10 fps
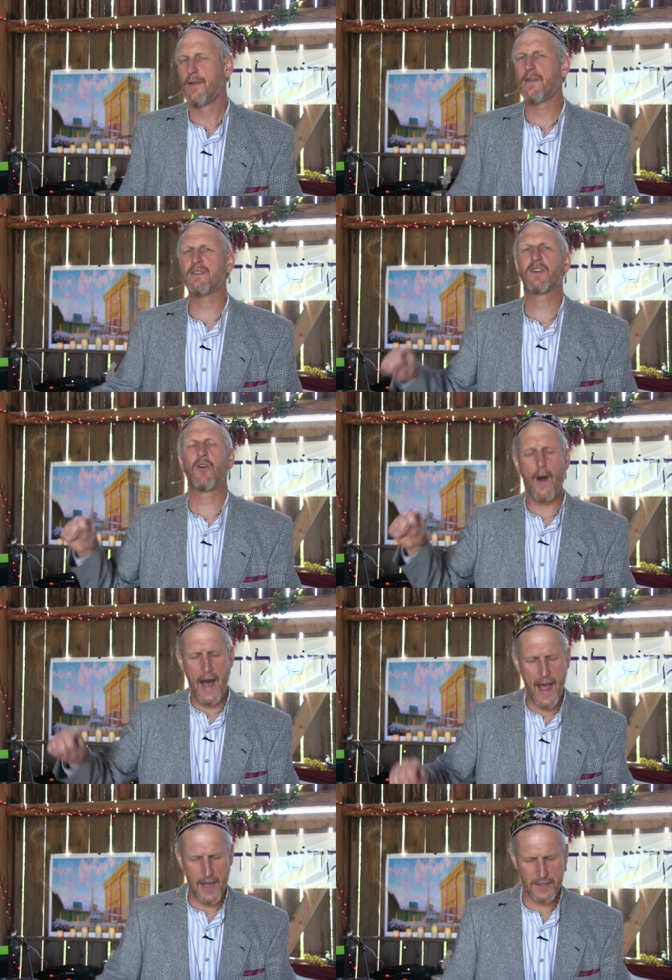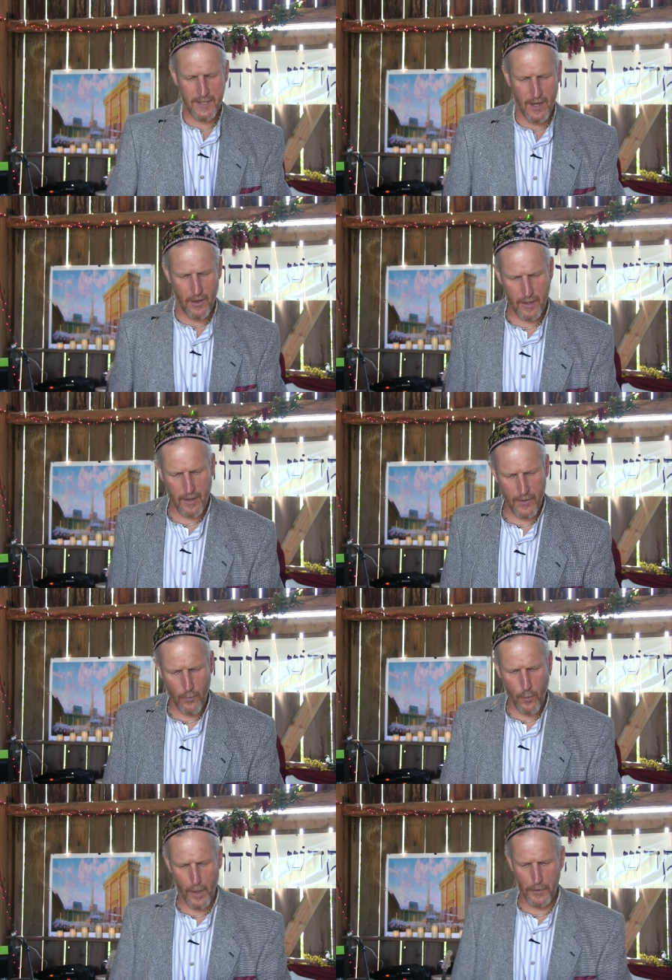this quiet zone of
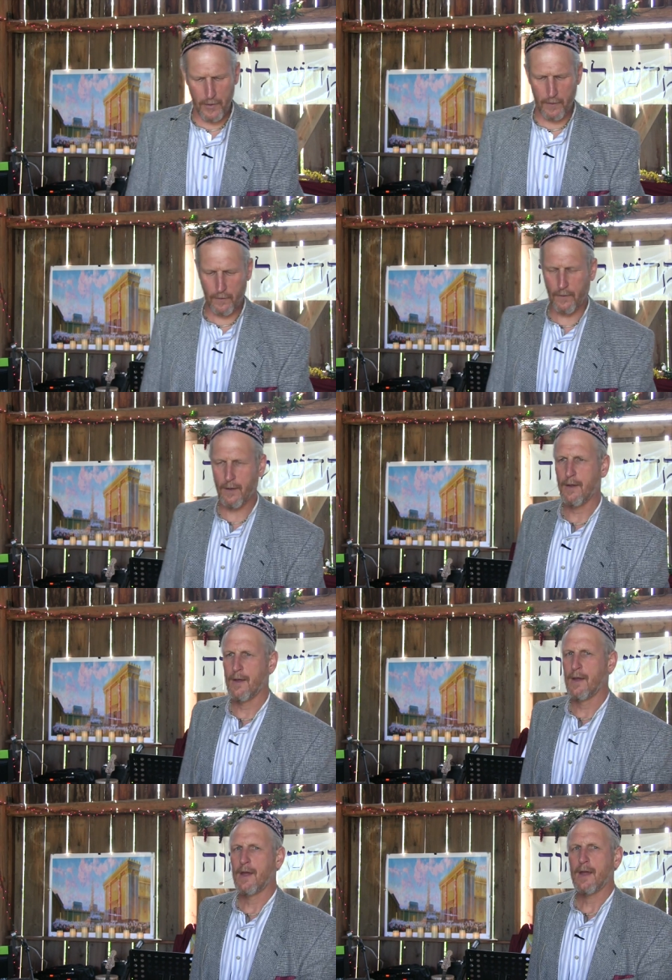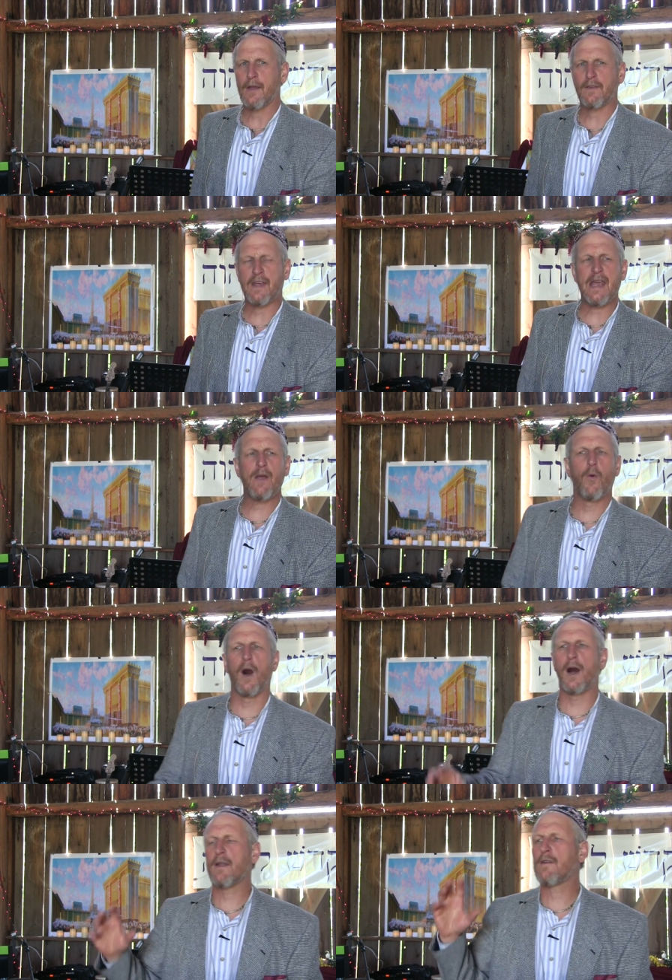the wilderness, because he
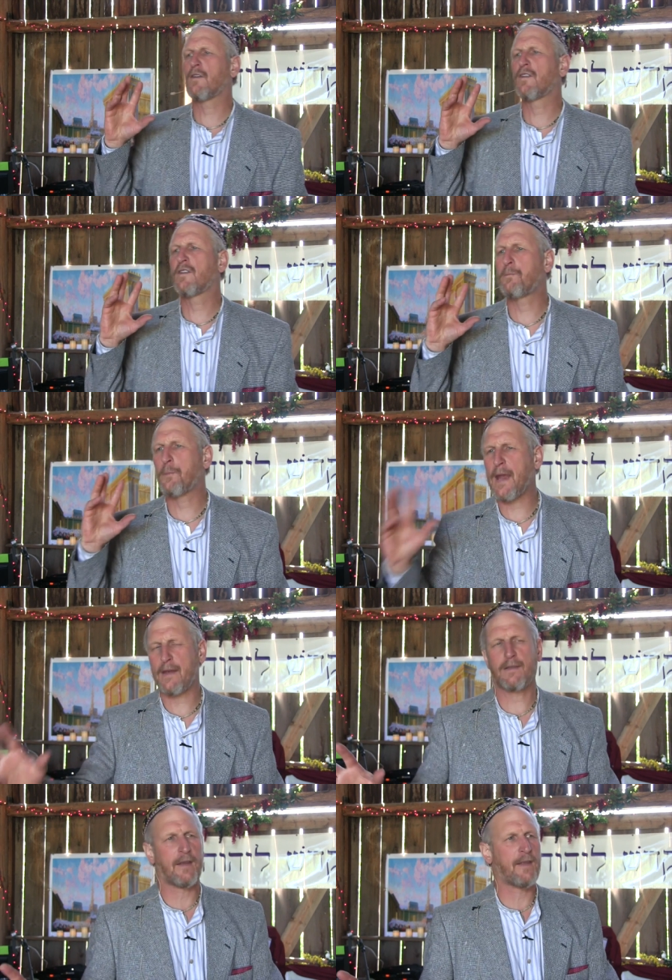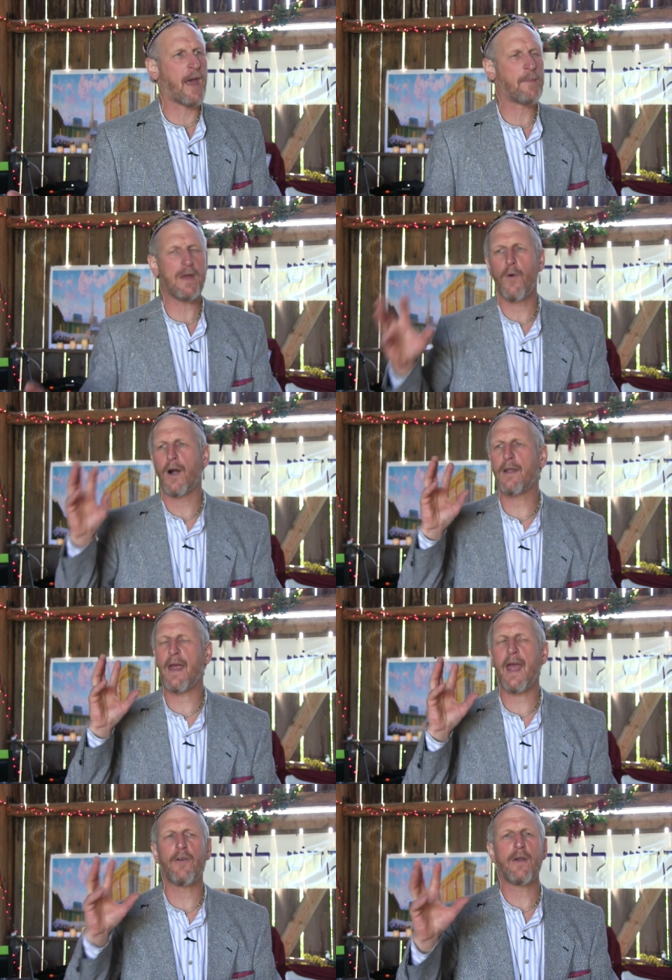wanted to speak to them, he wanted
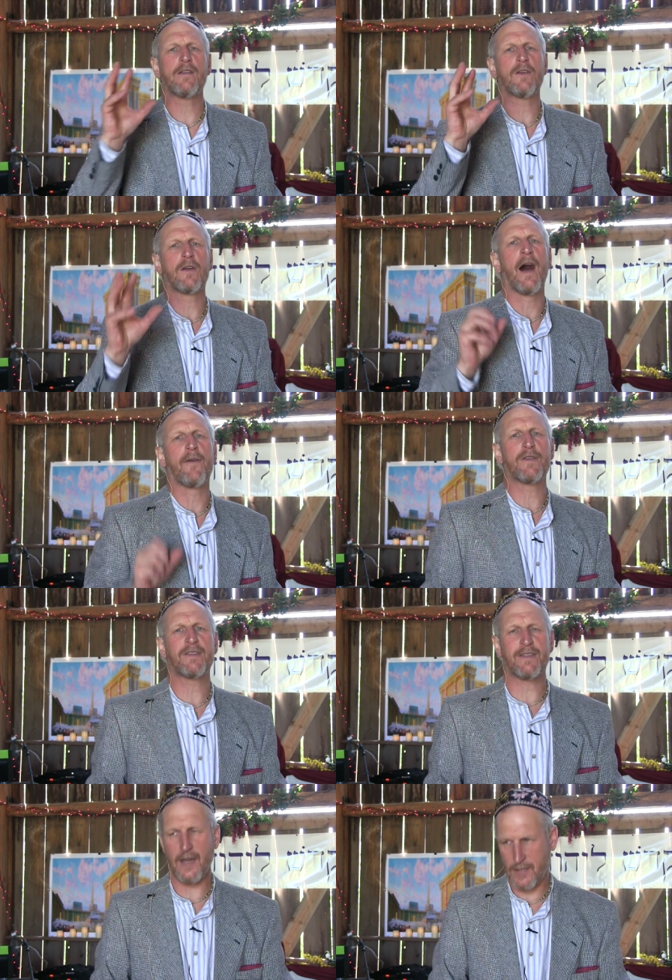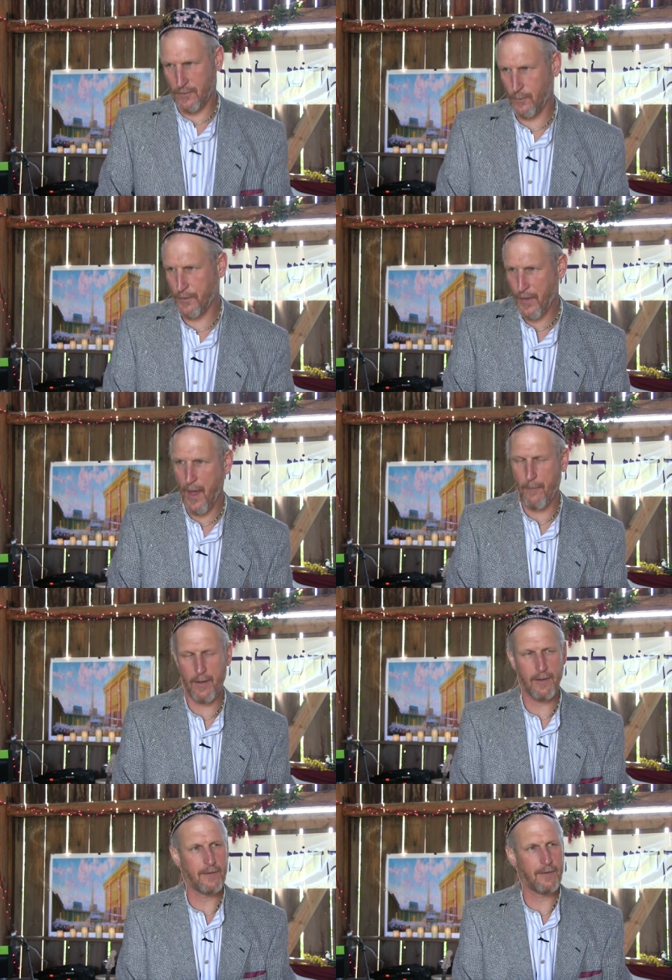to enter into conversation with them.